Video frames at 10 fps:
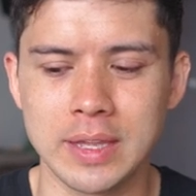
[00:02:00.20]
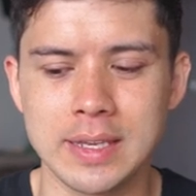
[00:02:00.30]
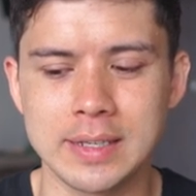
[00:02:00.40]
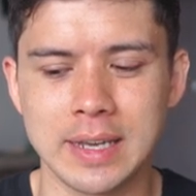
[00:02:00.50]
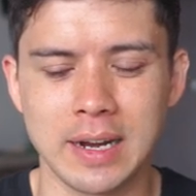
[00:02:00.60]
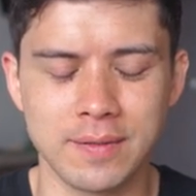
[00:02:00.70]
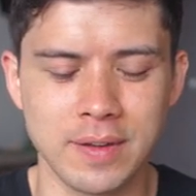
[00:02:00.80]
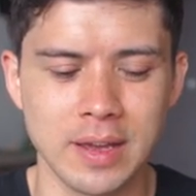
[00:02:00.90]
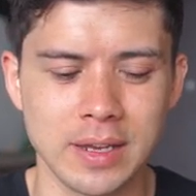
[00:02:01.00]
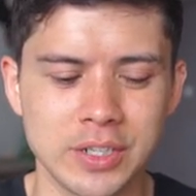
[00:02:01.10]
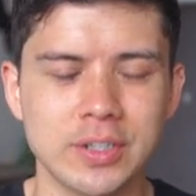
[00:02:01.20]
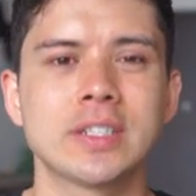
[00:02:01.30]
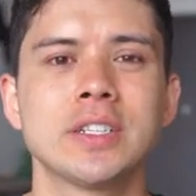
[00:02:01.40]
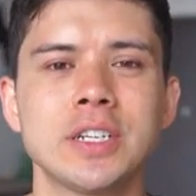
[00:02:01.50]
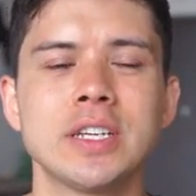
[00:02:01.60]
these kind of
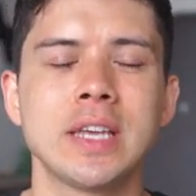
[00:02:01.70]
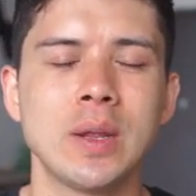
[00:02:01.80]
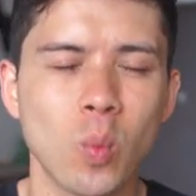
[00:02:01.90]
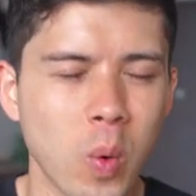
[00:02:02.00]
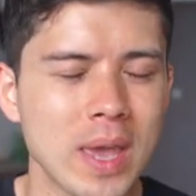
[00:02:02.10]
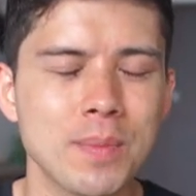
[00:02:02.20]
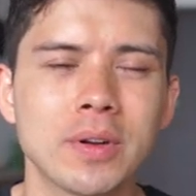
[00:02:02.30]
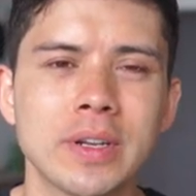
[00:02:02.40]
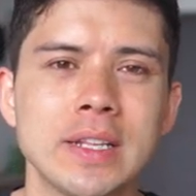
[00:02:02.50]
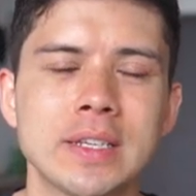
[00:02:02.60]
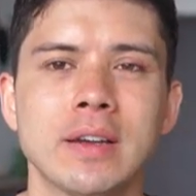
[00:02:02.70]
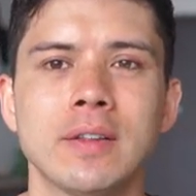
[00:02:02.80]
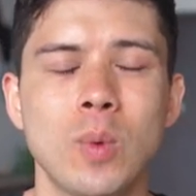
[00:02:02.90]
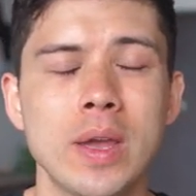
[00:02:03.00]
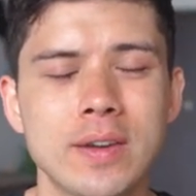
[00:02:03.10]
strategies in way more
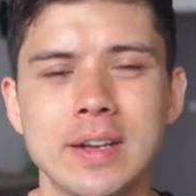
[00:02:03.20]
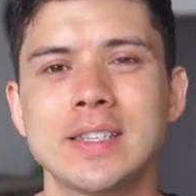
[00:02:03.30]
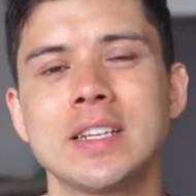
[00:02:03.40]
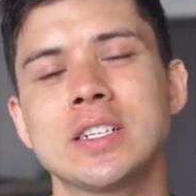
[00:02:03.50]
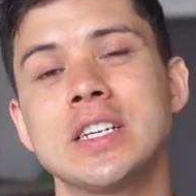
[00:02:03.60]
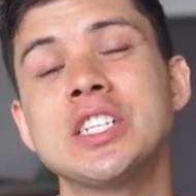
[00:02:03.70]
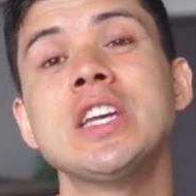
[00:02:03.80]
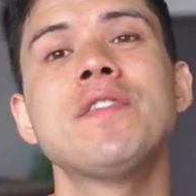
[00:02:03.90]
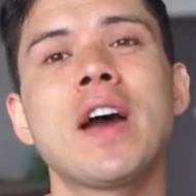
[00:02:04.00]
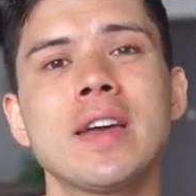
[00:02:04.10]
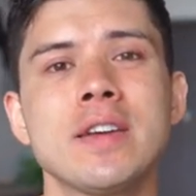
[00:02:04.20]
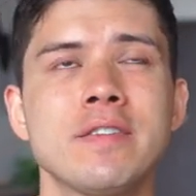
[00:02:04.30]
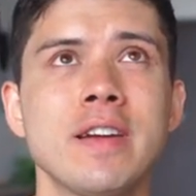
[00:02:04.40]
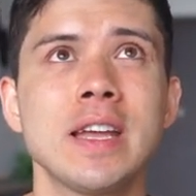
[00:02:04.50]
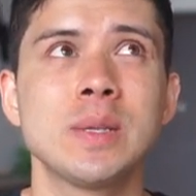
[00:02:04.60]
detail, where you can essentially achieve higher
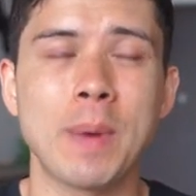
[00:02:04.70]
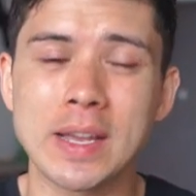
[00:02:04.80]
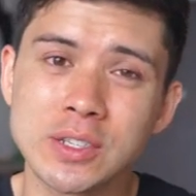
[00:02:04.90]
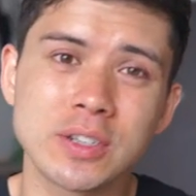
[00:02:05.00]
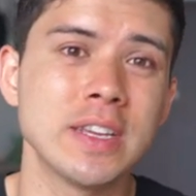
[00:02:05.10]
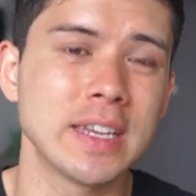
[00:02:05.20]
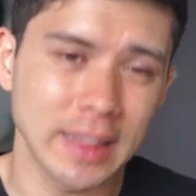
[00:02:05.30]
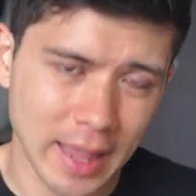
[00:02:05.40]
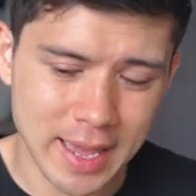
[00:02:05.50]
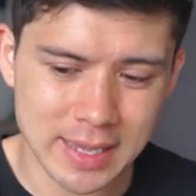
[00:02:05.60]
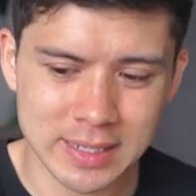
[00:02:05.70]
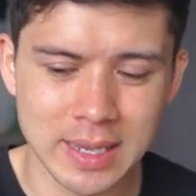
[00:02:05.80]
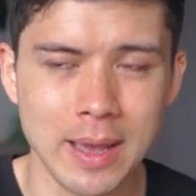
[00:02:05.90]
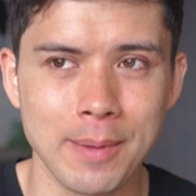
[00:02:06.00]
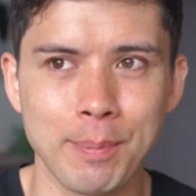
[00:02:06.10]
grades by studying
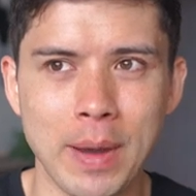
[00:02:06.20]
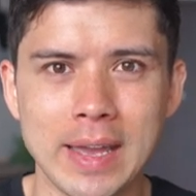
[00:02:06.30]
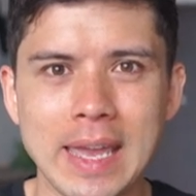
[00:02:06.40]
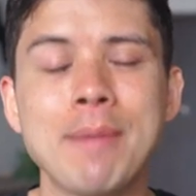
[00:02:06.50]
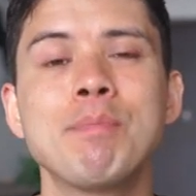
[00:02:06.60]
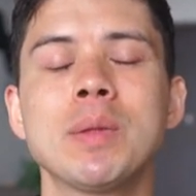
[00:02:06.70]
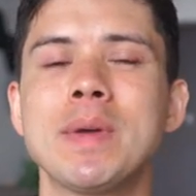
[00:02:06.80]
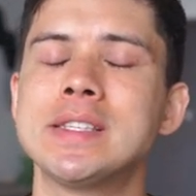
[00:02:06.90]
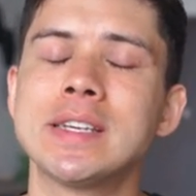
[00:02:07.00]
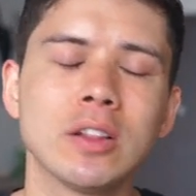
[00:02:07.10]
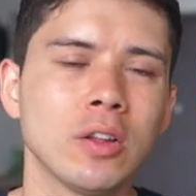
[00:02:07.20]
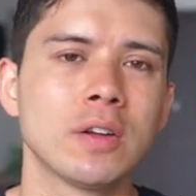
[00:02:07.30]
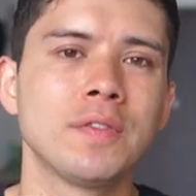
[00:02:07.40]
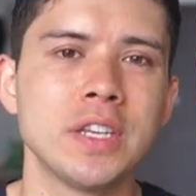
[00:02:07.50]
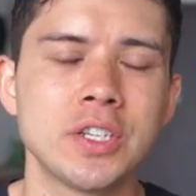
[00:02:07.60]
less, by implementing a lot
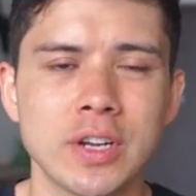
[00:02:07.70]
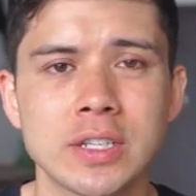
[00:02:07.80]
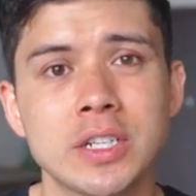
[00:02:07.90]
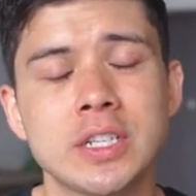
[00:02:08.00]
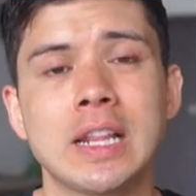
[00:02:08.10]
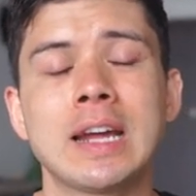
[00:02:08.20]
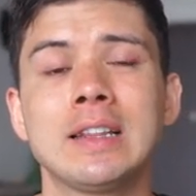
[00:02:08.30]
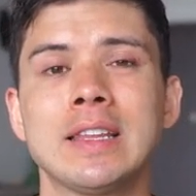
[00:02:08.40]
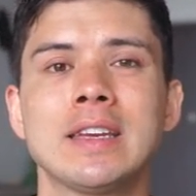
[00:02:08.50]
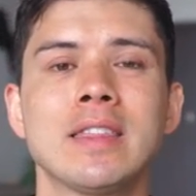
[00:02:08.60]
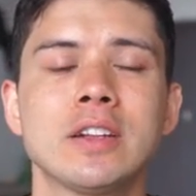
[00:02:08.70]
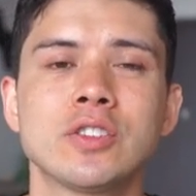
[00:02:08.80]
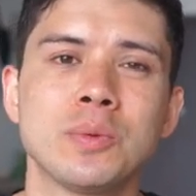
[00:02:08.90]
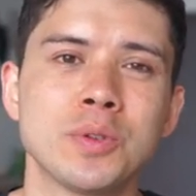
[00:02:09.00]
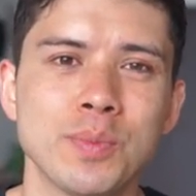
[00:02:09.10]
of these strategies. I'll add a link in the description